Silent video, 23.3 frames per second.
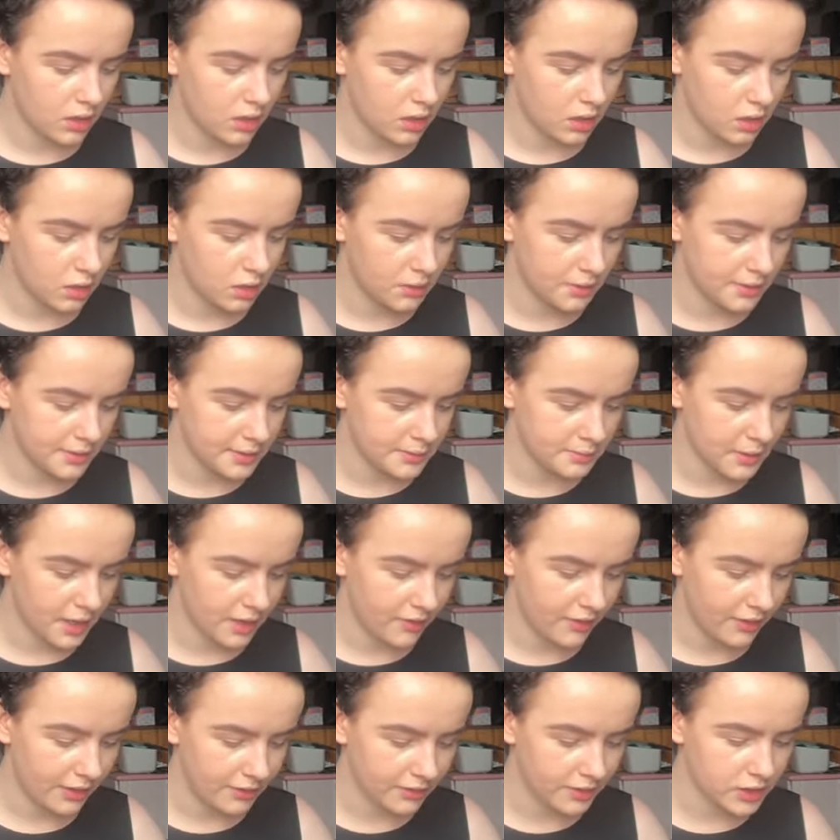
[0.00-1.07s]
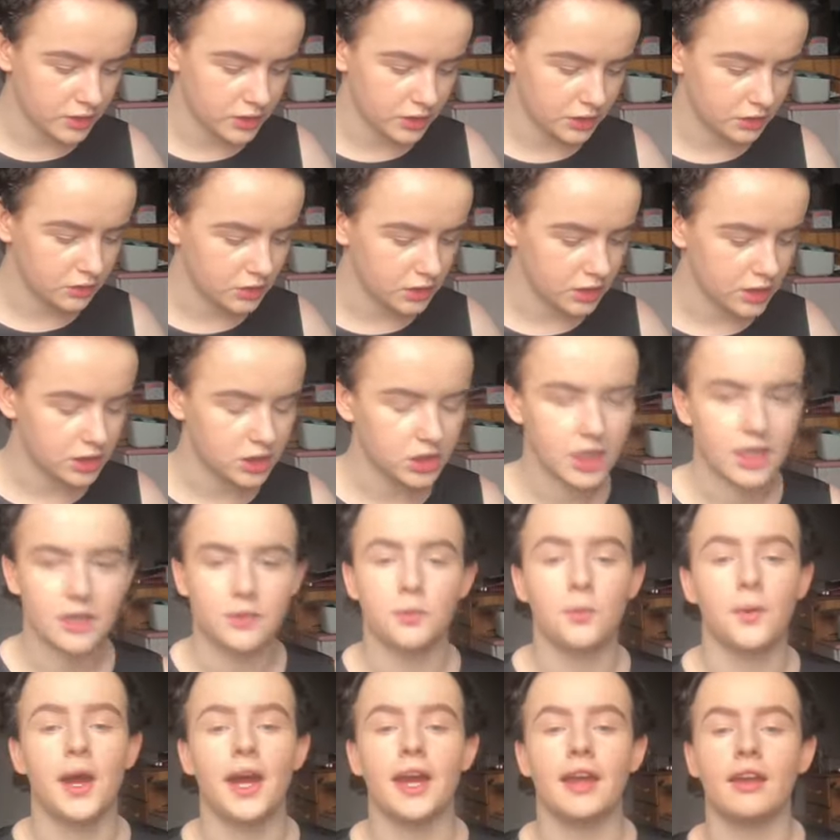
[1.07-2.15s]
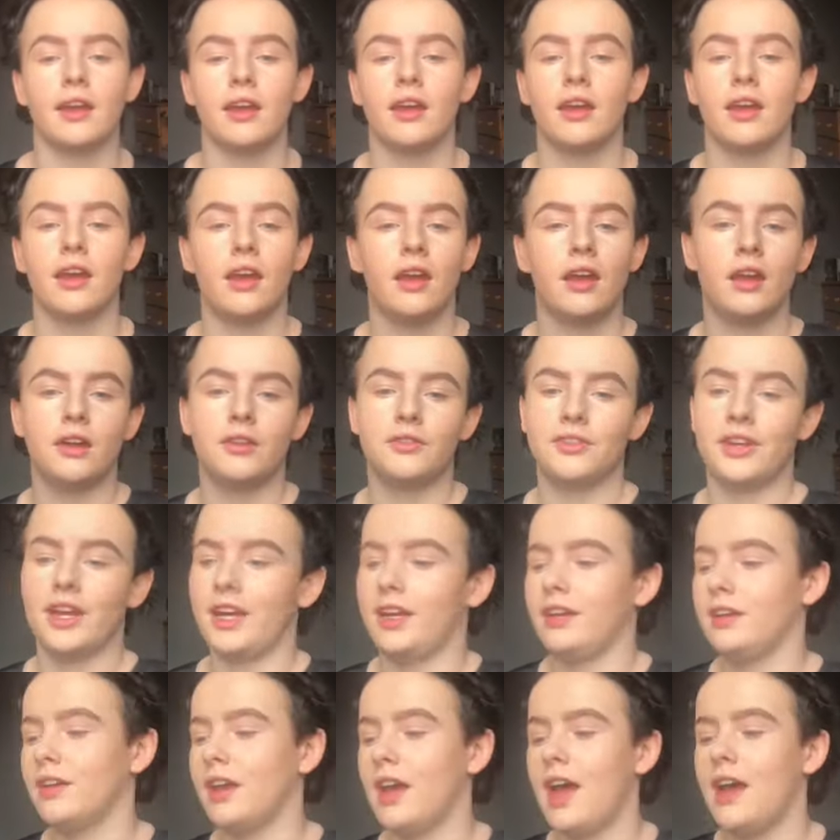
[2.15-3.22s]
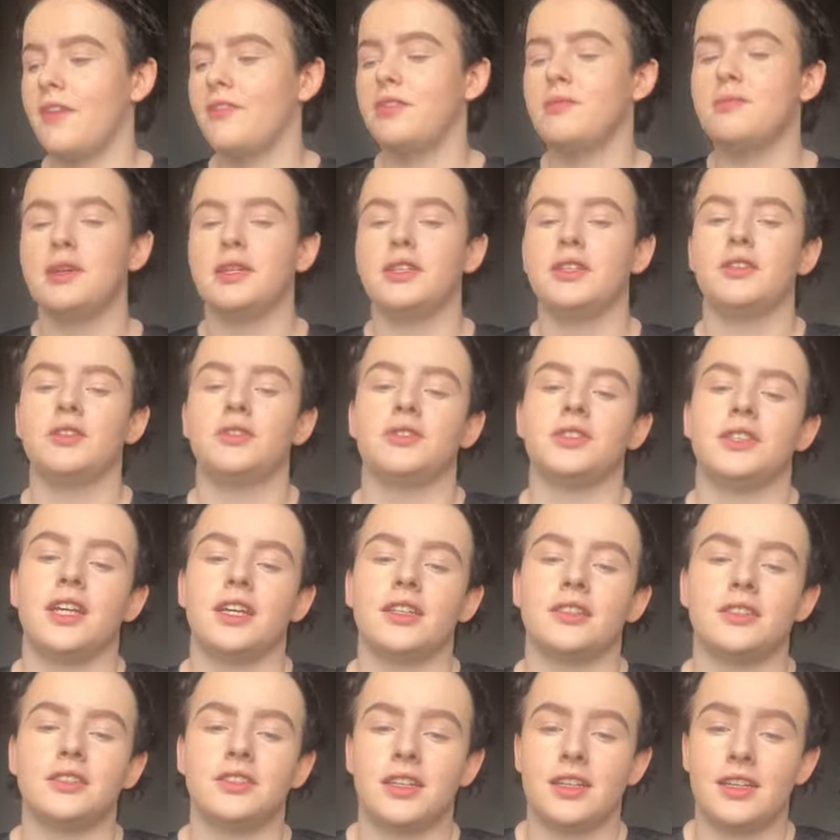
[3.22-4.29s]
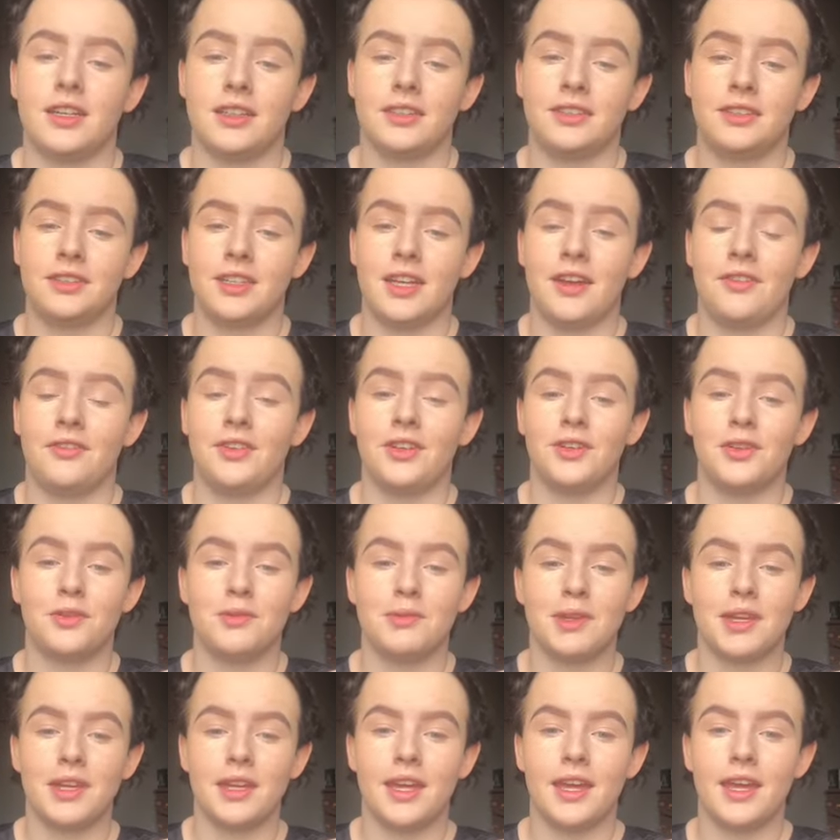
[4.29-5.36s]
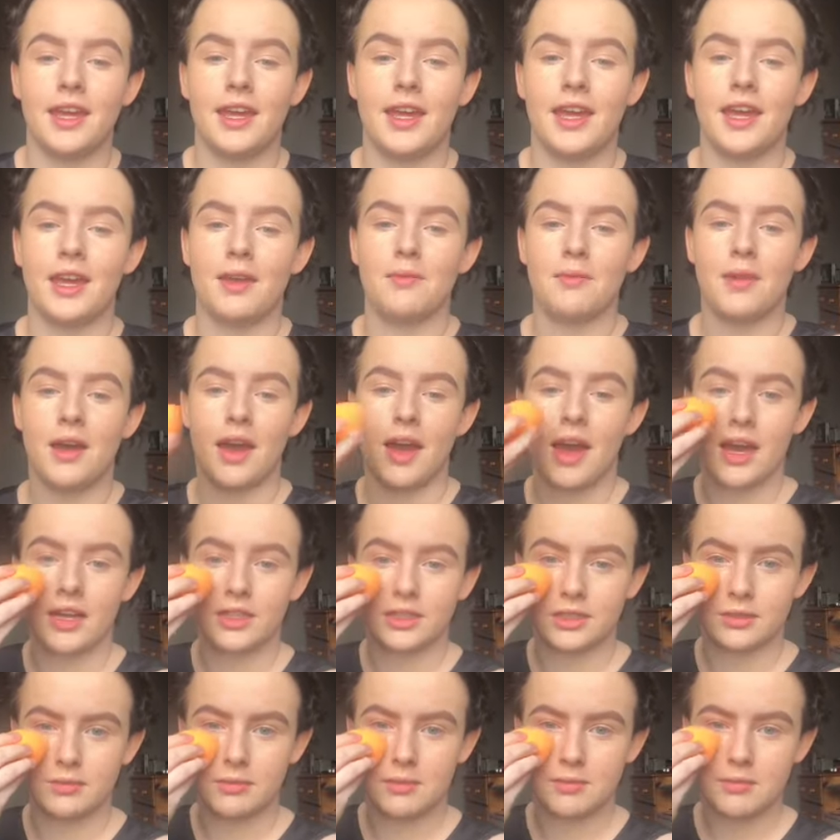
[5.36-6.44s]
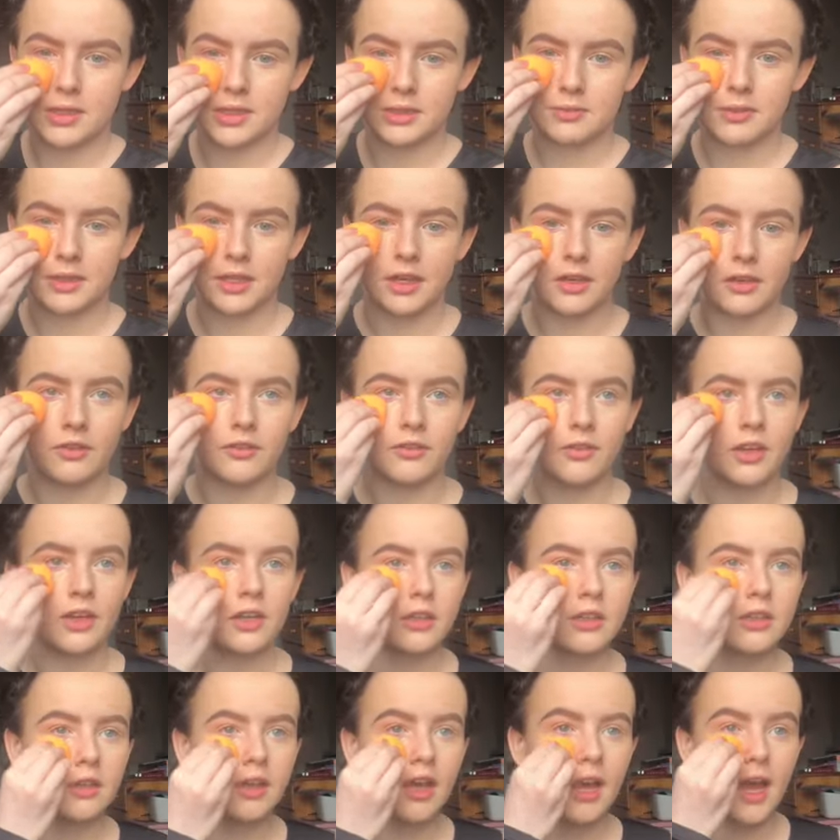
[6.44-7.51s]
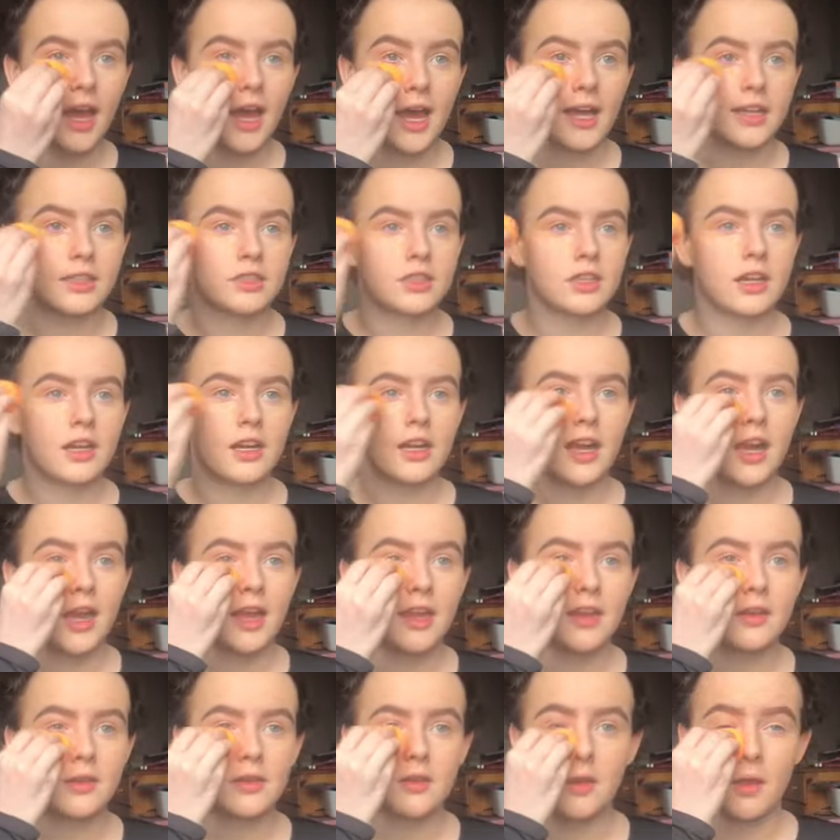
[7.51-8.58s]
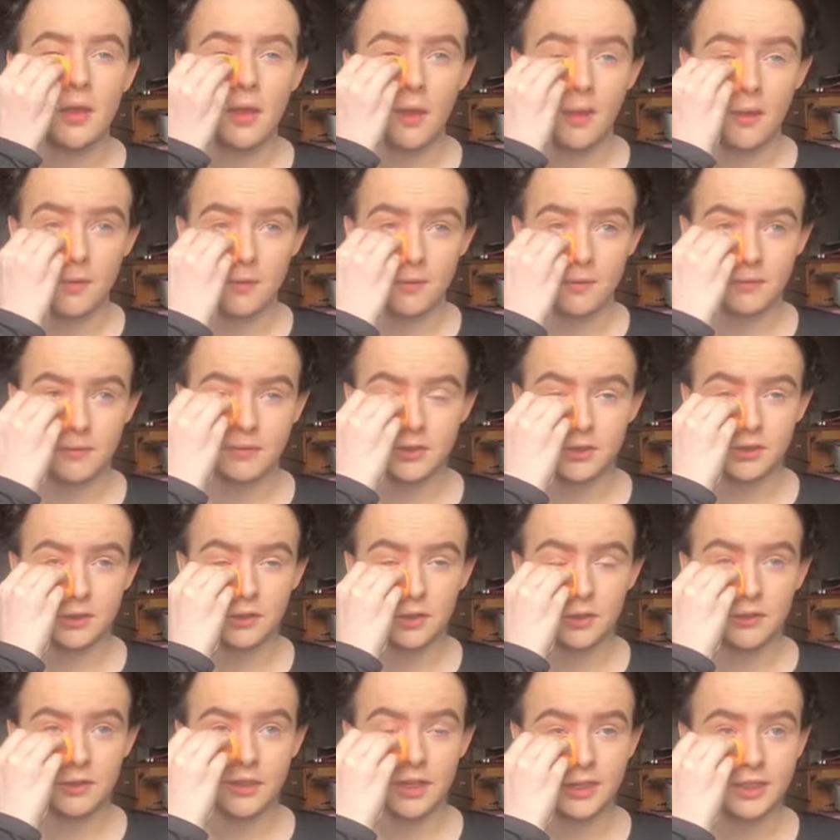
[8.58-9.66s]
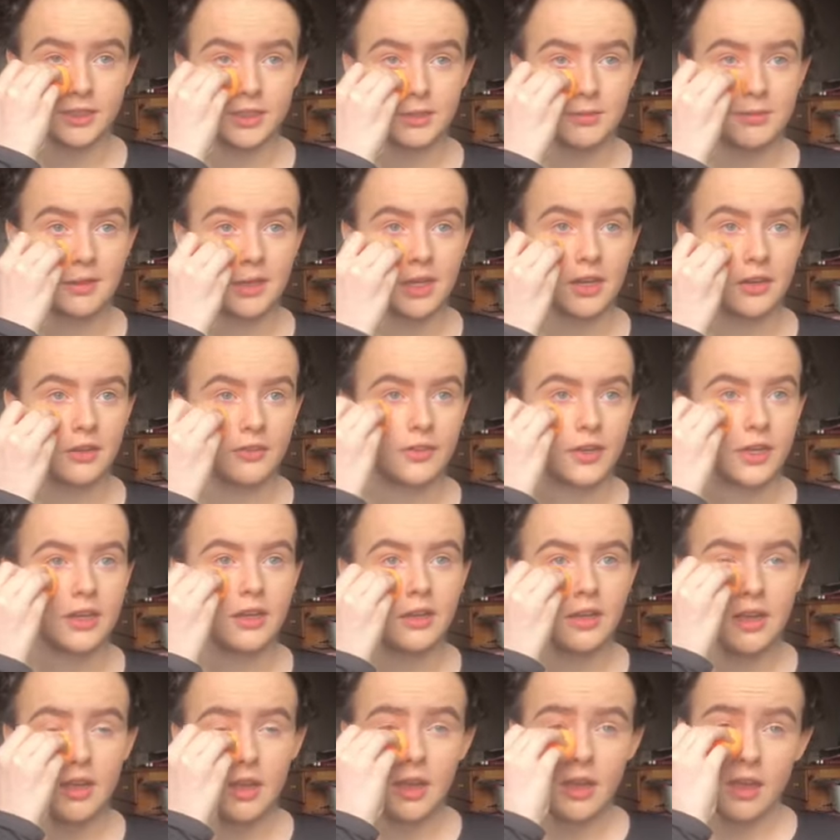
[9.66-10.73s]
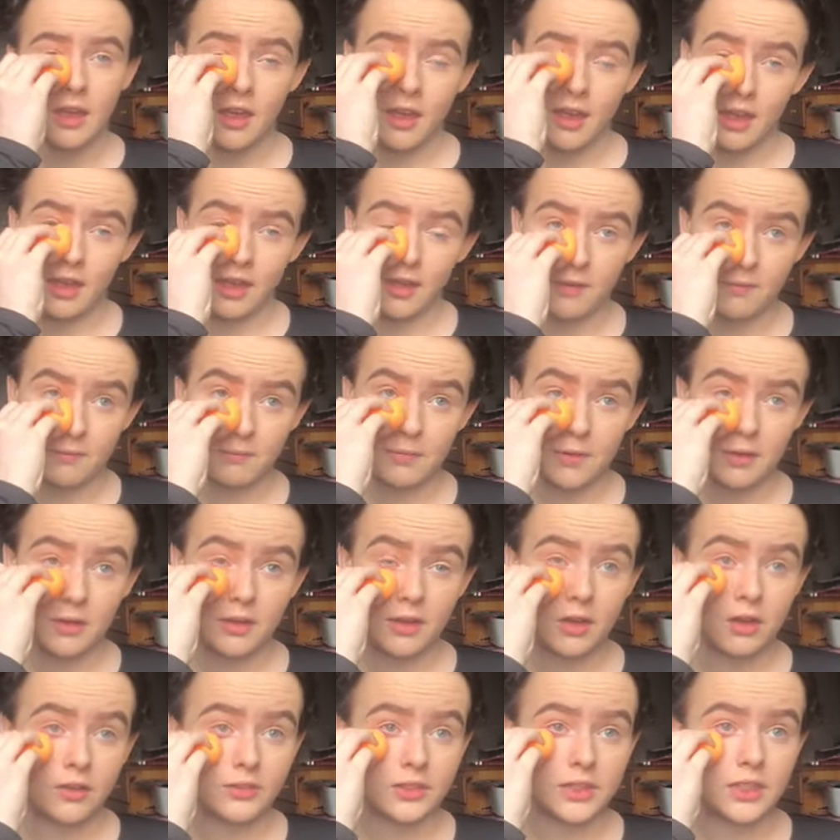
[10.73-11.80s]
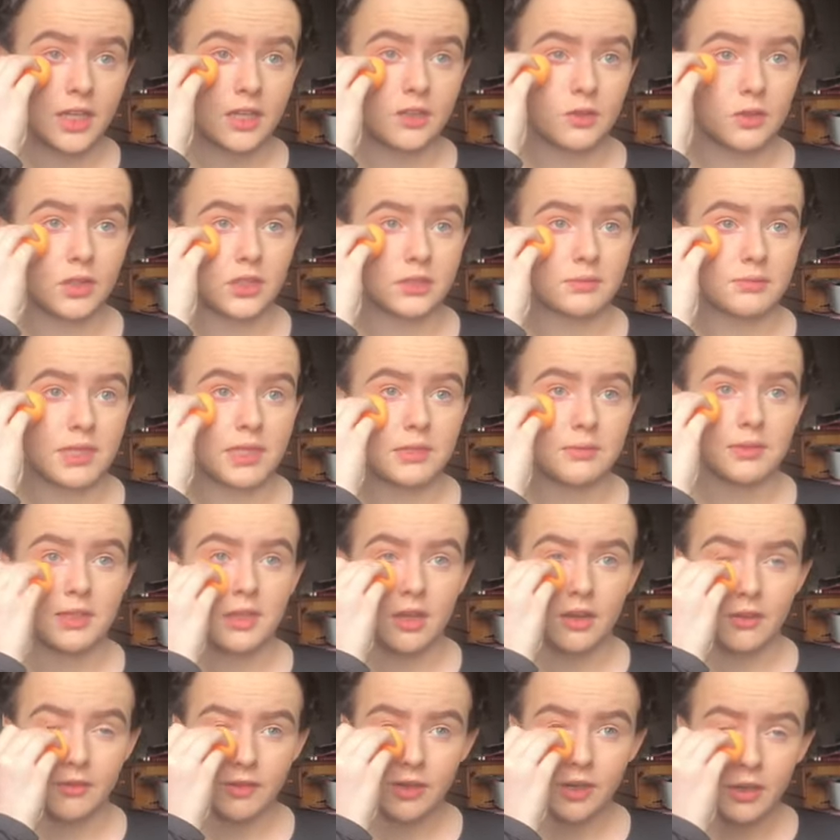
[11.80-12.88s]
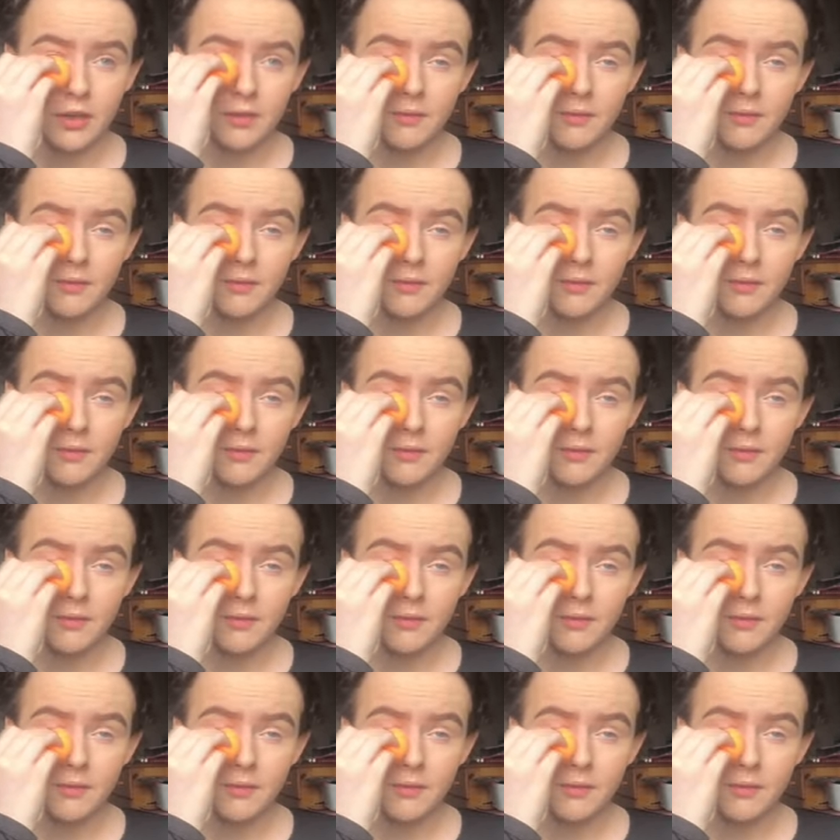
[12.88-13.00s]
Who is my favourite school teacher and why? Right, everybody knows the answer to this if you know me. It has to be Miss McGriver. I had her in, she's called Lindsay McGriver, but obviously I know her as Miss McGriver.